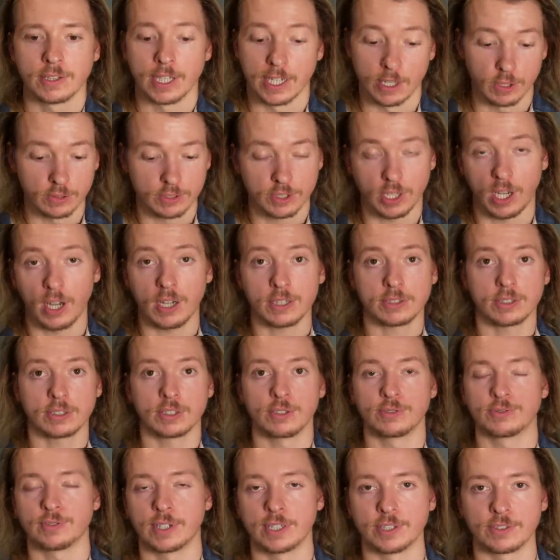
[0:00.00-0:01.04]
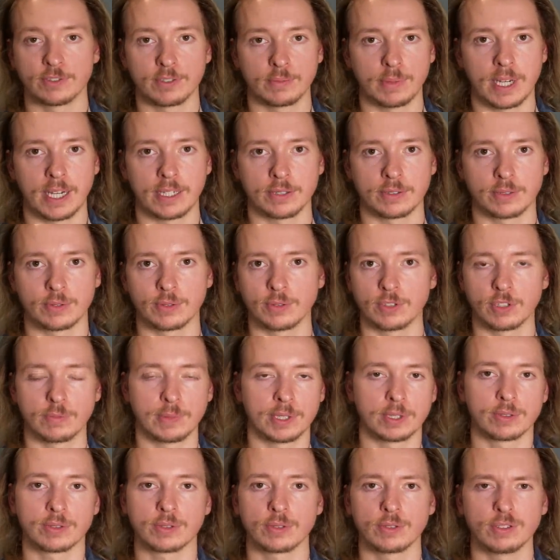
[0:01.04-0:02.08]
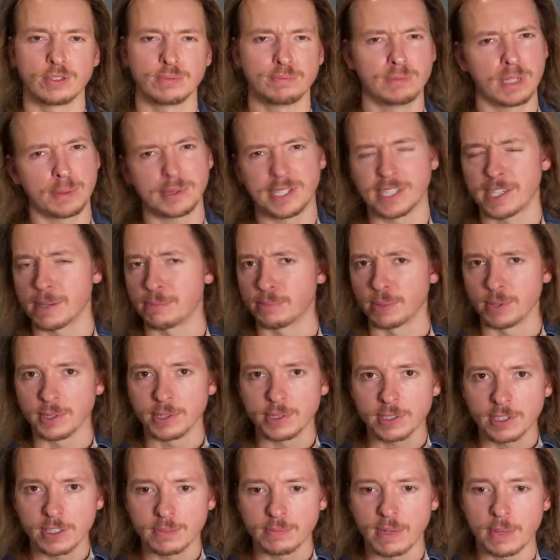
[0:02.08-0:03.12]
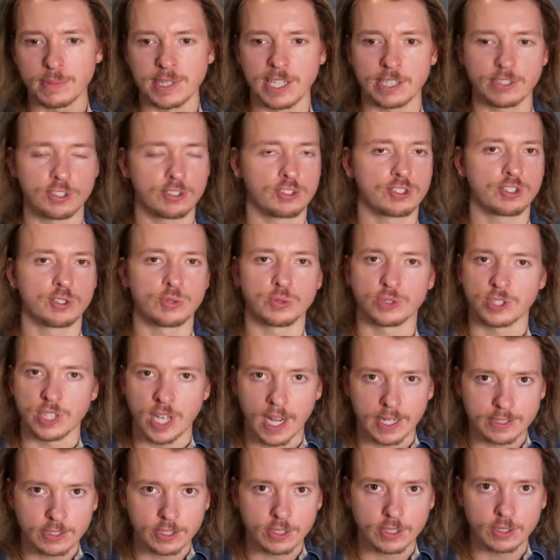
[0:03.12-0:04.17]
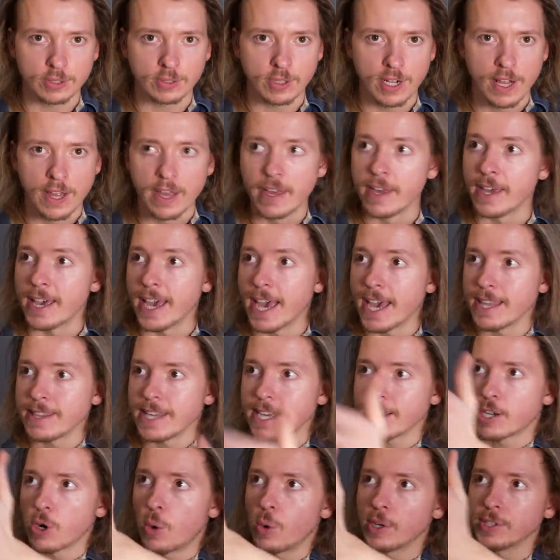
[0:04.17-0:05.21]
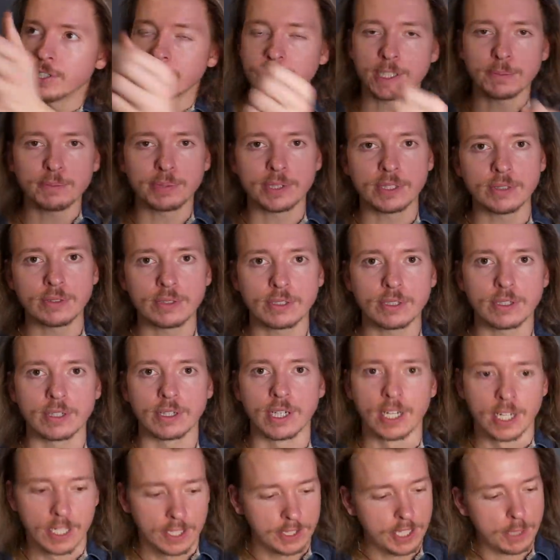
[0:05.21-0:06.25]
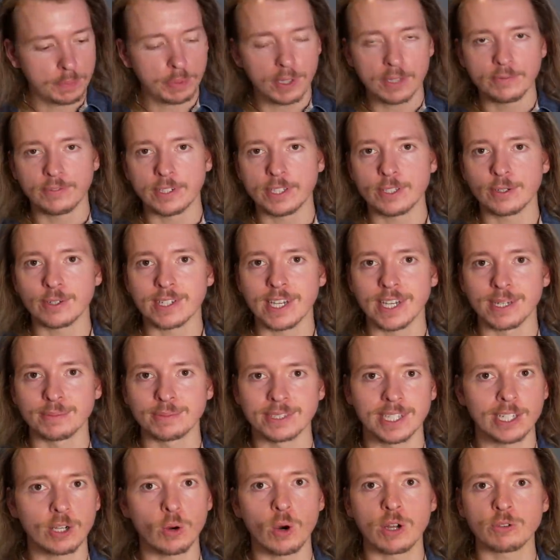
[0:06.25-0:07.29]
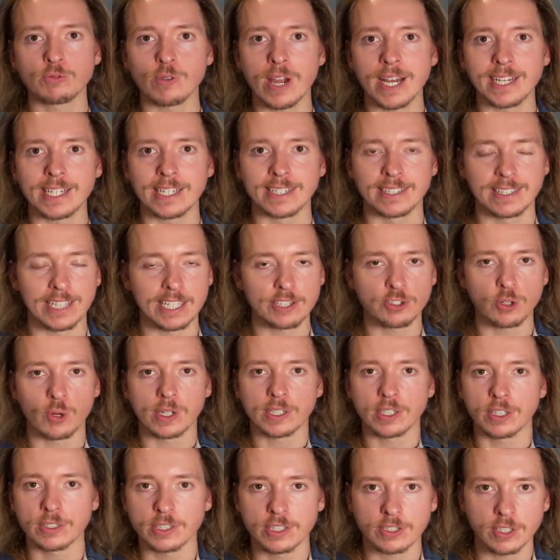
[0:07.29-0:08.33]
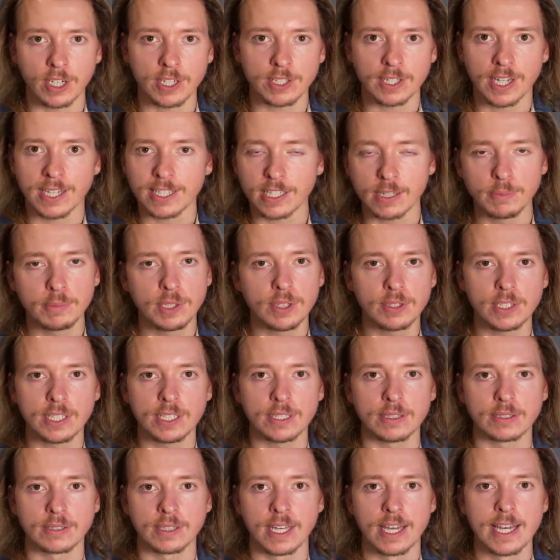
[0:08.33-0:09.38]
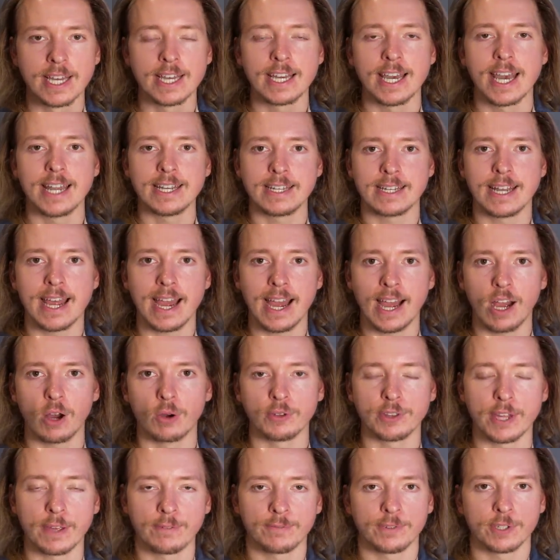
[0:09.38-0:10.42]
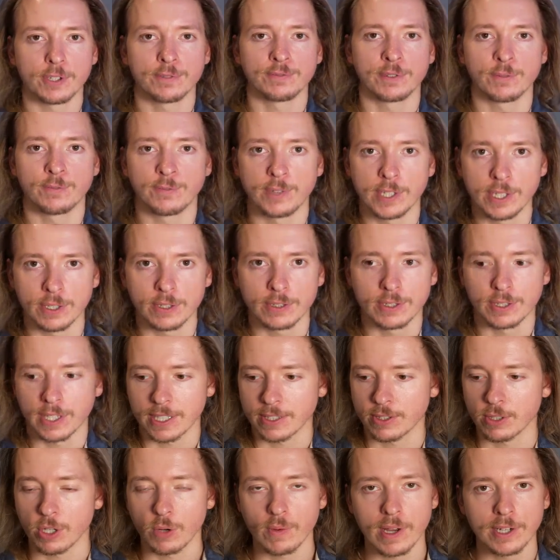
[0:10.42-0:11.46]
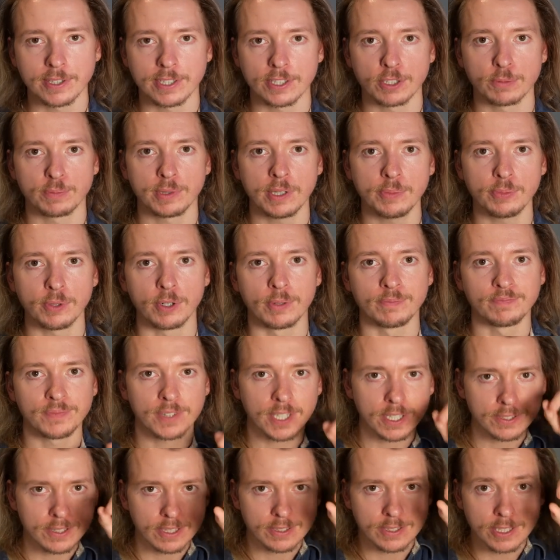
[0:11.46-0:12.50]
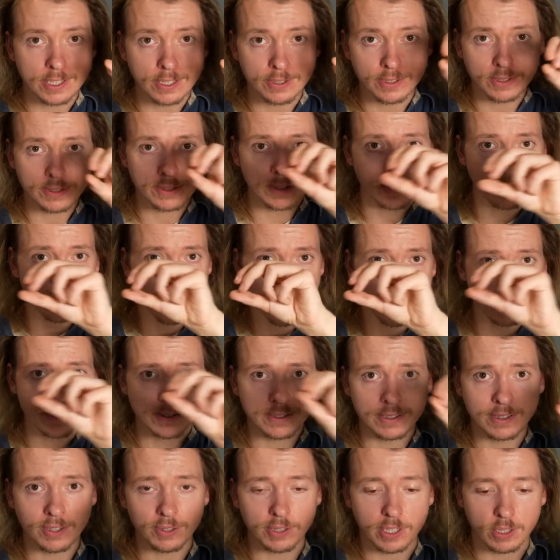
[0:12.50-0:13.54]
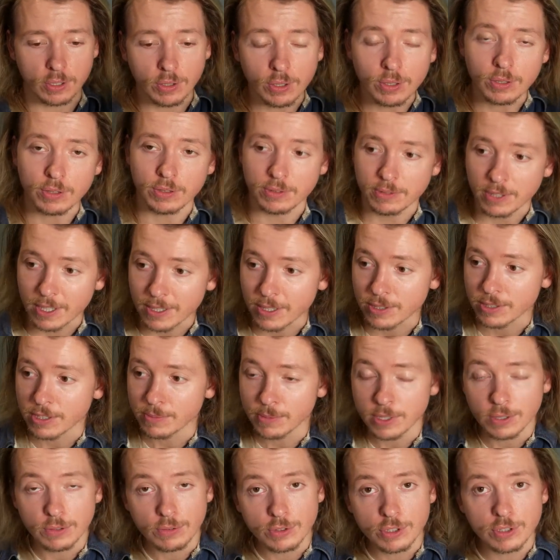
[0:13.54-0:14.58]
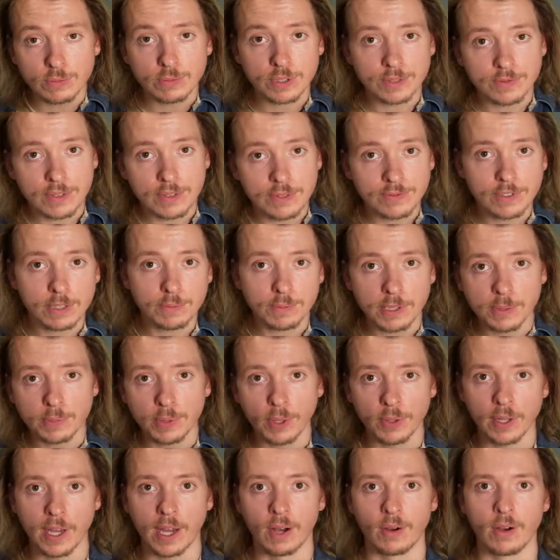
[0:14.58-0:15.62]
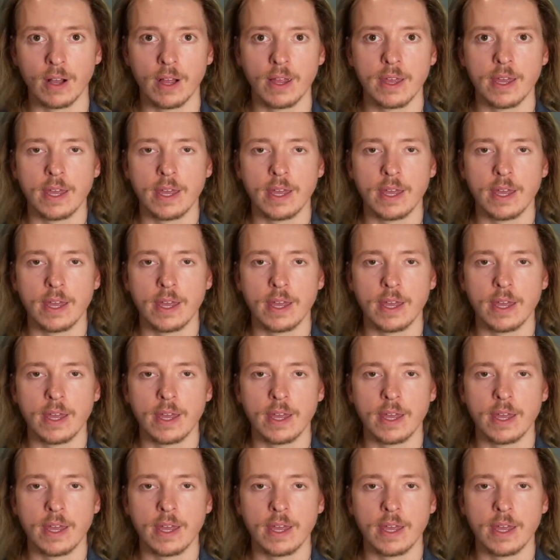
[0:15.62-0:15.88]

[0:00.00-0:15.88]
They don't talk to their friends from high school or middle school. Maybe they get bullied. Maybe they just choose not to. And they go on the computer. They play video games. They go on Reddit. They join all these online communities. And now they feel fulfilled like they're around other people because they see all those little heads and they're like, oh, I guess I'm in a room with 50 people now.